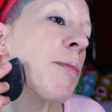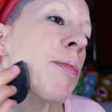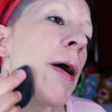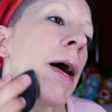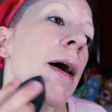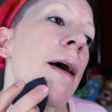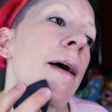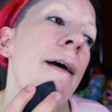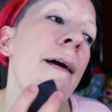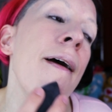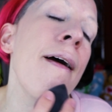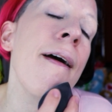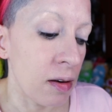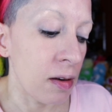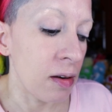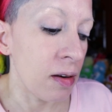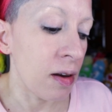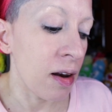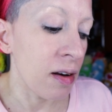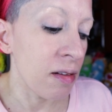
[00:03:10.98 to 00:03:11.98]
but
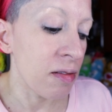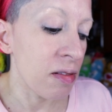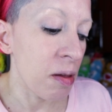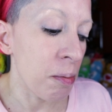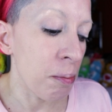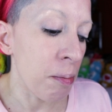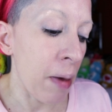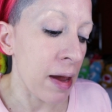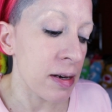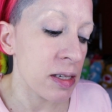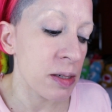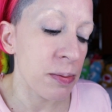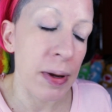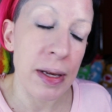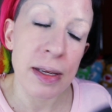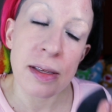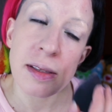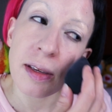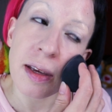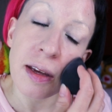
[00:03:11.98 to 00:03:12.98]
none of them matched
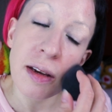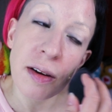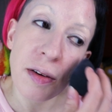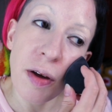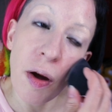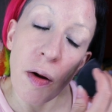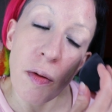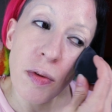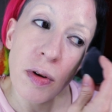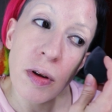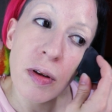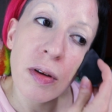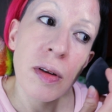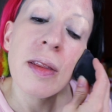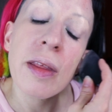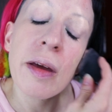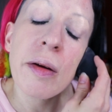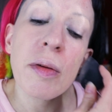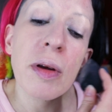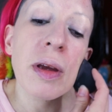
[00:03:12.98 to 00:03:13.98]
my skin tone.
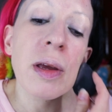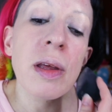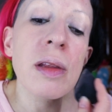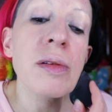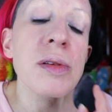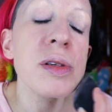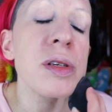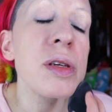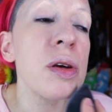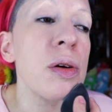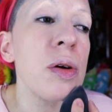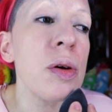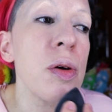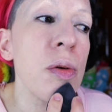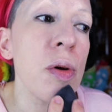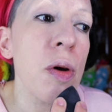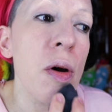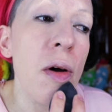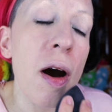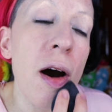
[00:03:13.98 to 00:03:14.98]
They were either
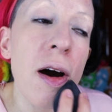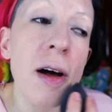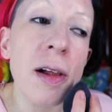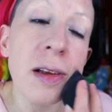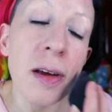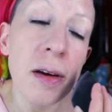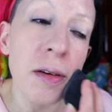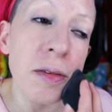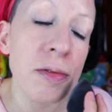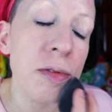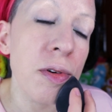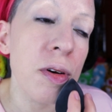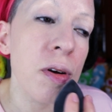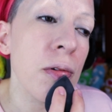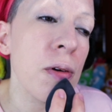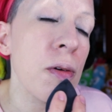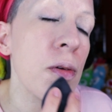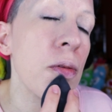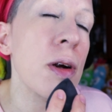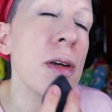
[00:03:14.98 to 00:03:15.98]
too olive
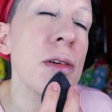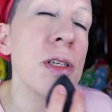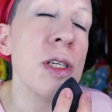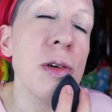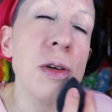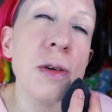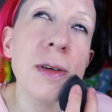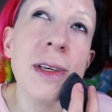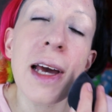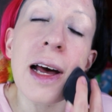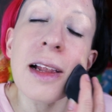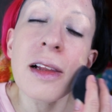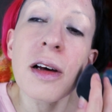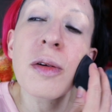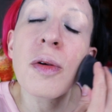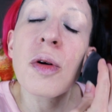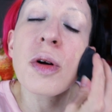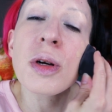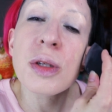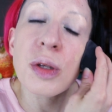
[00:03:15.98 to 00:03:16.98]
or too
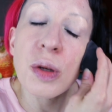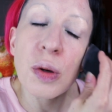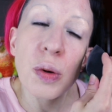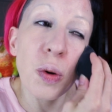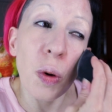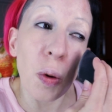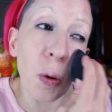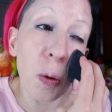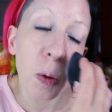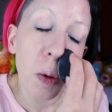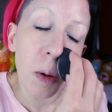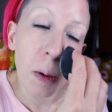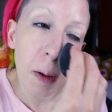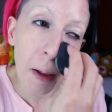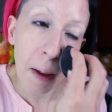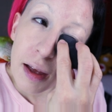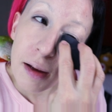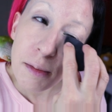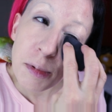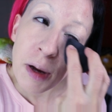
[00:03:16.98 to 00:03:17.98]
yellow or too cool.
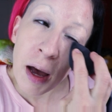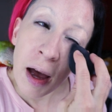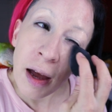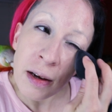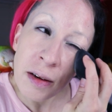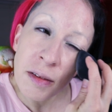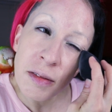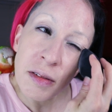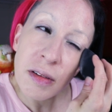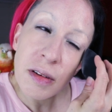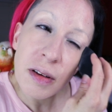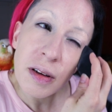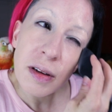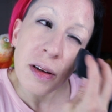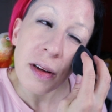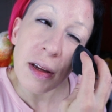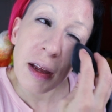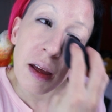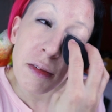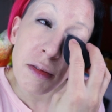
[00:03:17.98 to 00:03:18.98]
I'm kind of
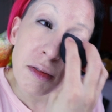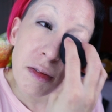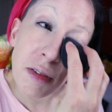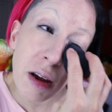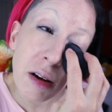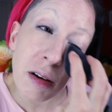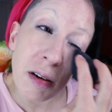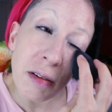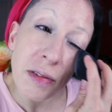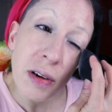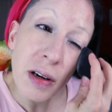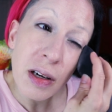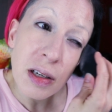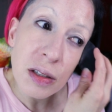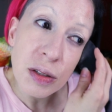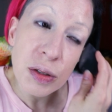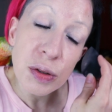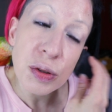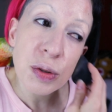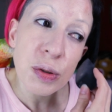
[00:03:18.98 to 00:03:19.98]
a, a very, very
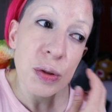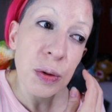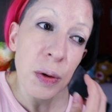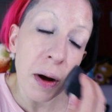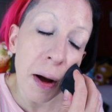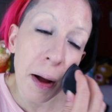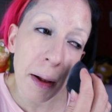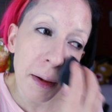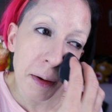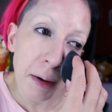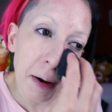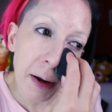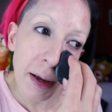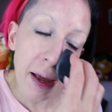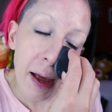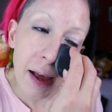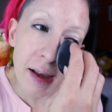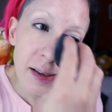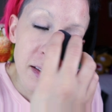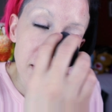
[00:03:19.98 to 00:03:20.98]
neutral color, I
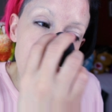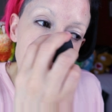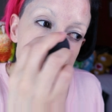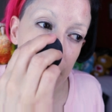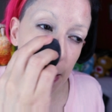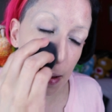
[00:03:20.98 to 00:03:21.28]
guess.